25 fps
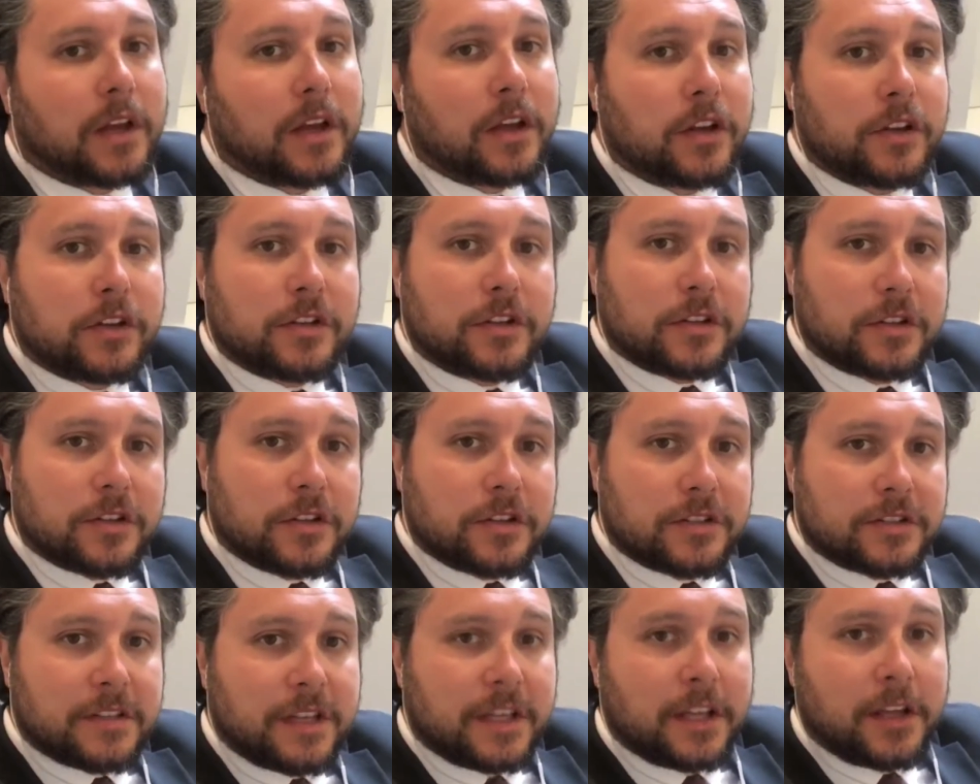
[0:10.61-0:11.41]
Good
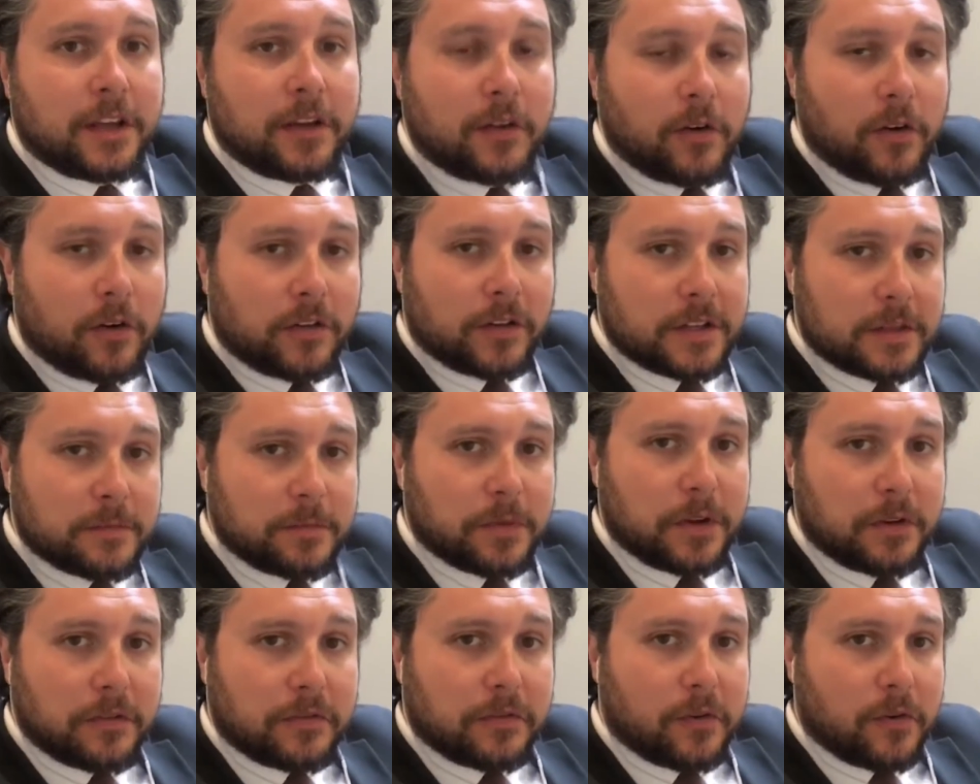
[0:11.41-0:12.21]
to see you on this
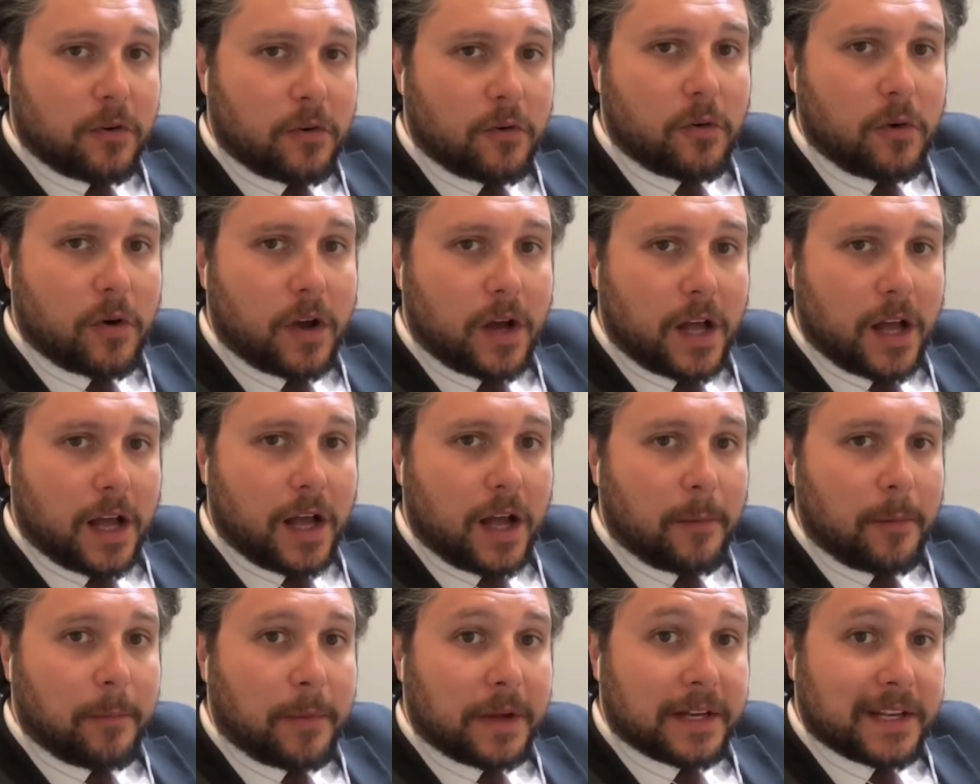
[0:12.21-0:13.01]
beautiful
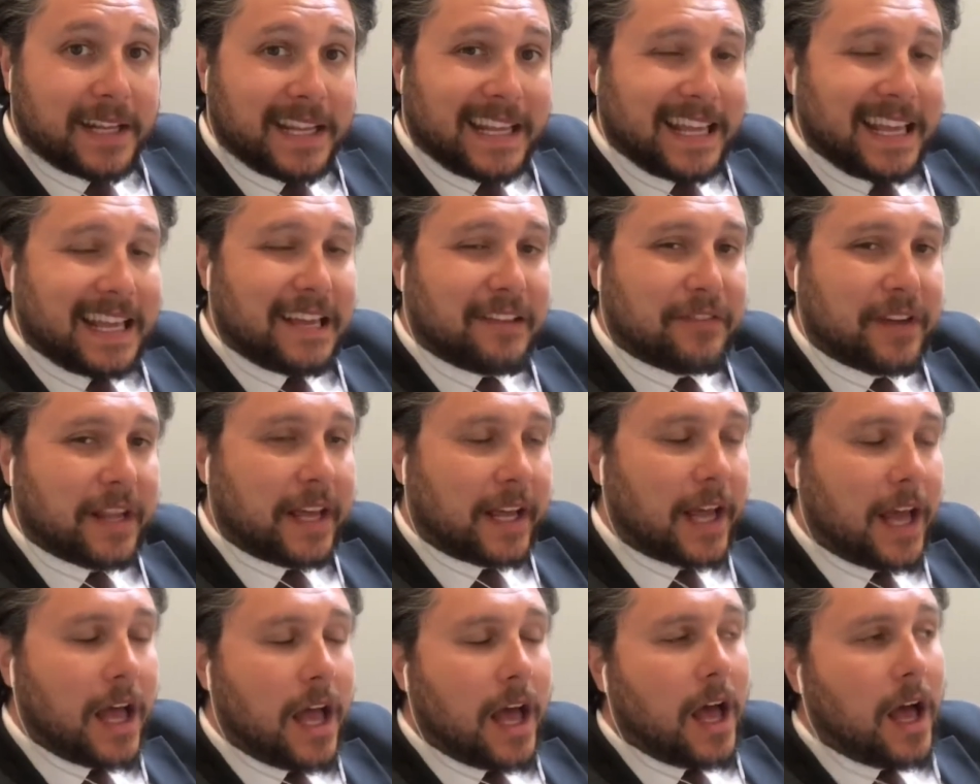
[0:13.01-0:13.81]
Monday
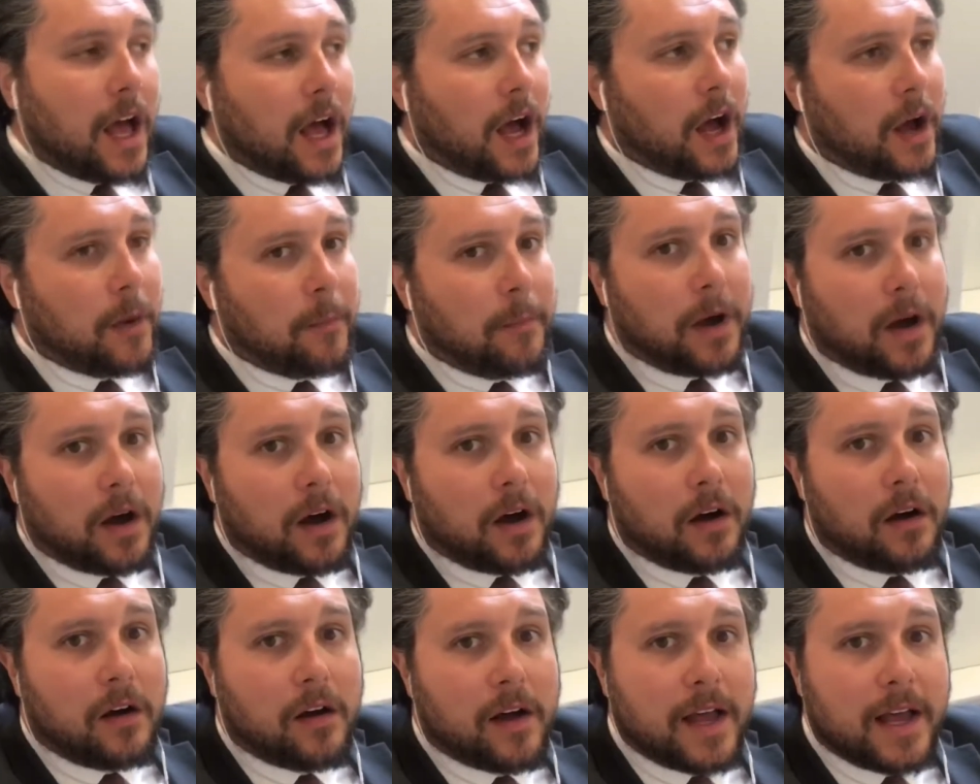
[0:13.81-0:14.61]
evening.
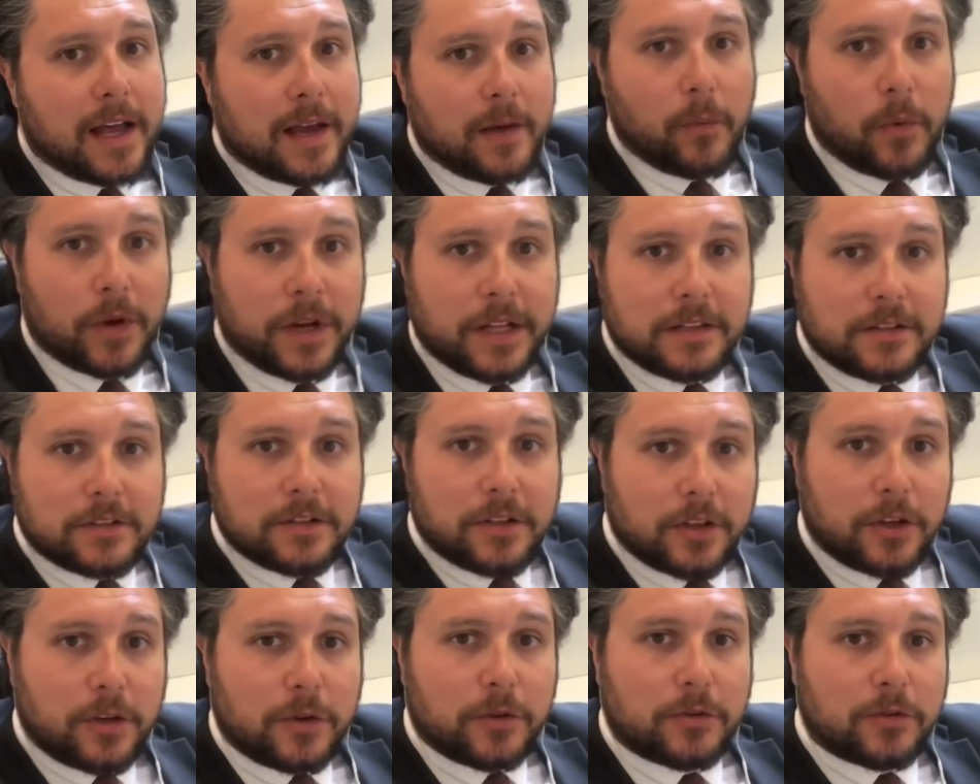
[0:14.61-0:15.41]
I wanted
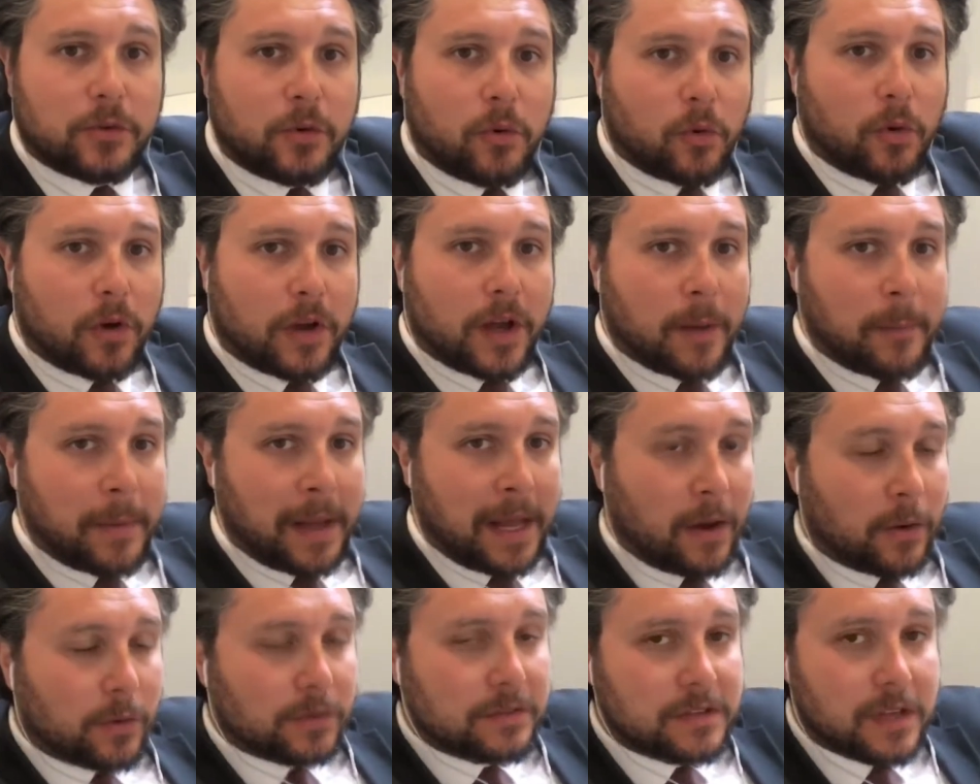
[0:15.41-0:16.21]
to talk
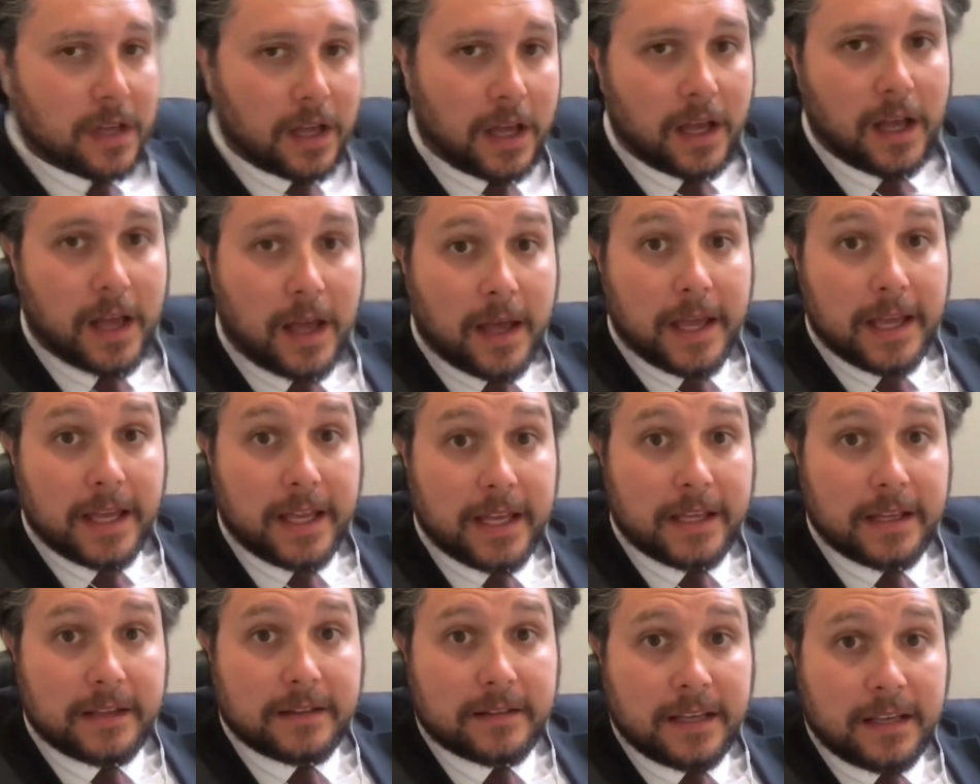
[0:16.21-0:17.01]
about
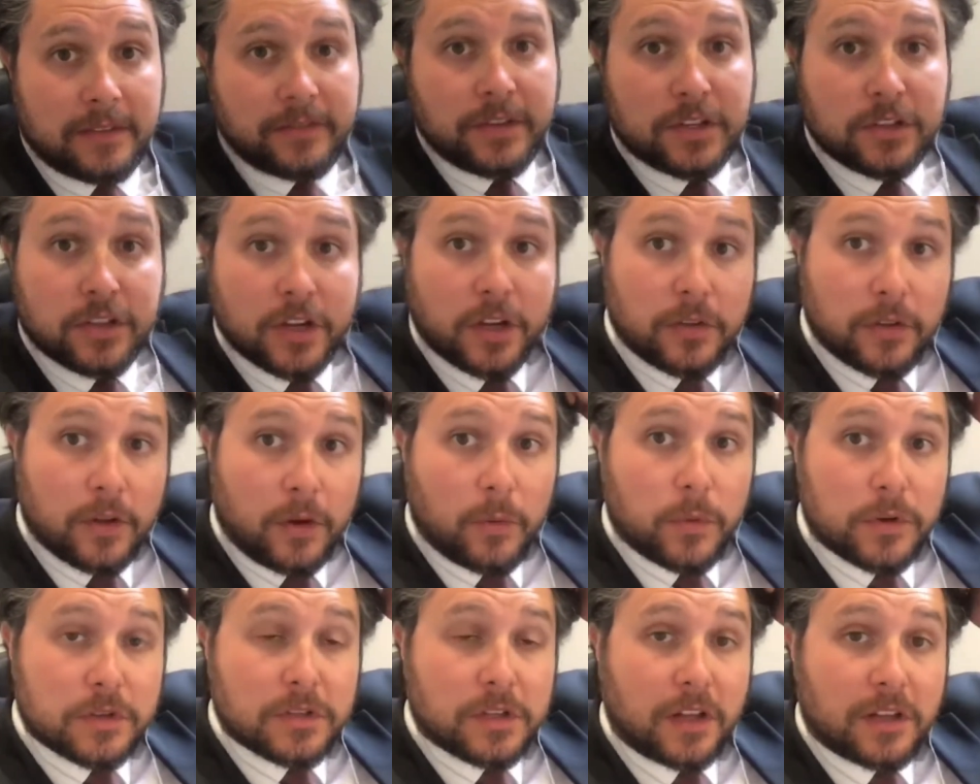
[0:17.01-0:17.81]
a TV show that I
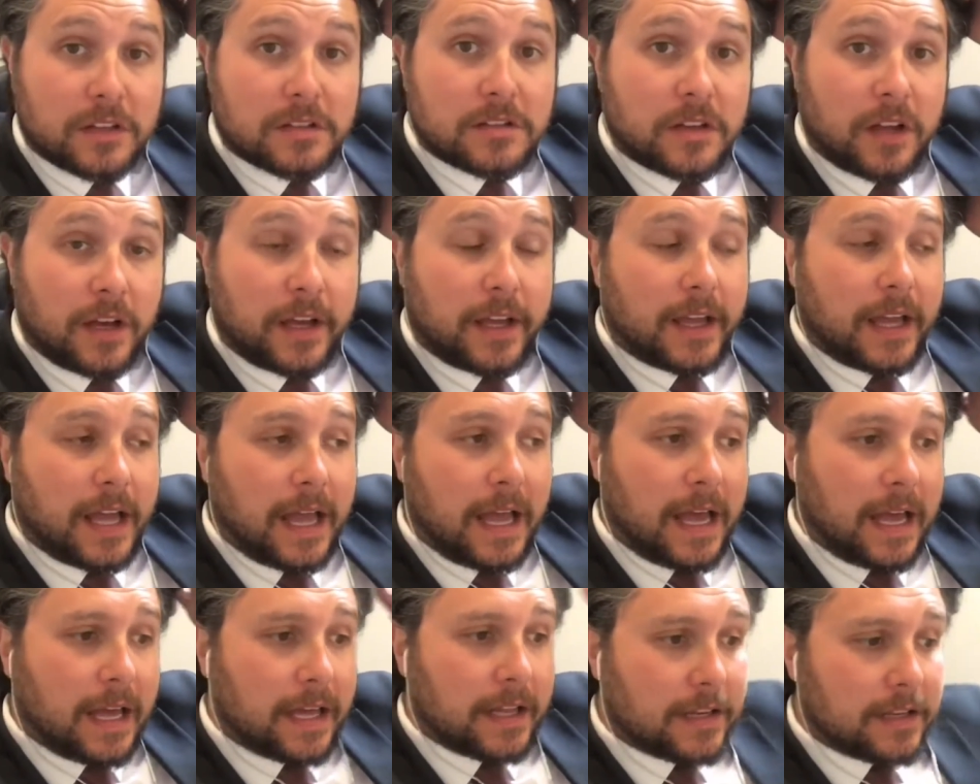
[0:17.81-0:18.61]
watched last night,
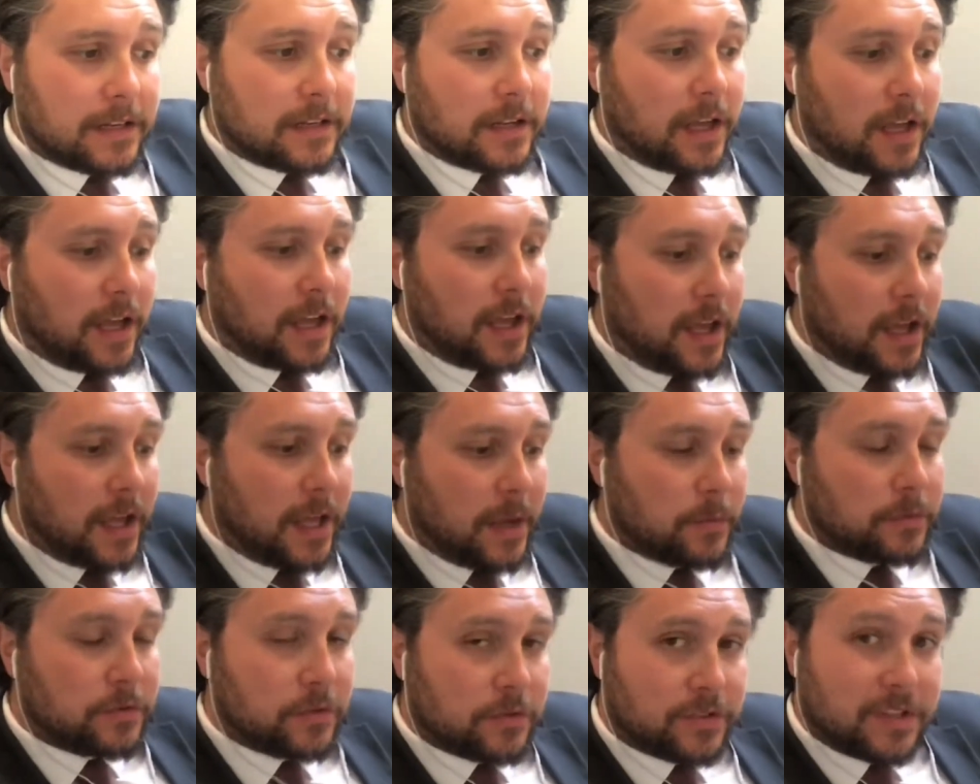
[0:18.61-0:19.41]
and
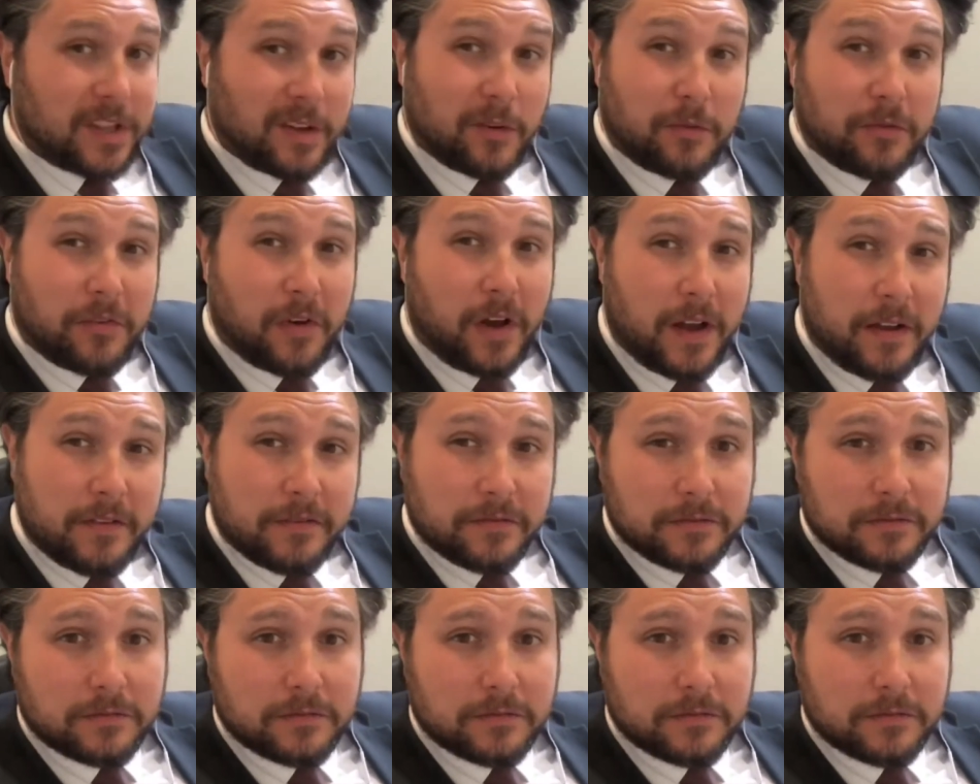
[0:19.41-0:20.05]
it was on Channel 5.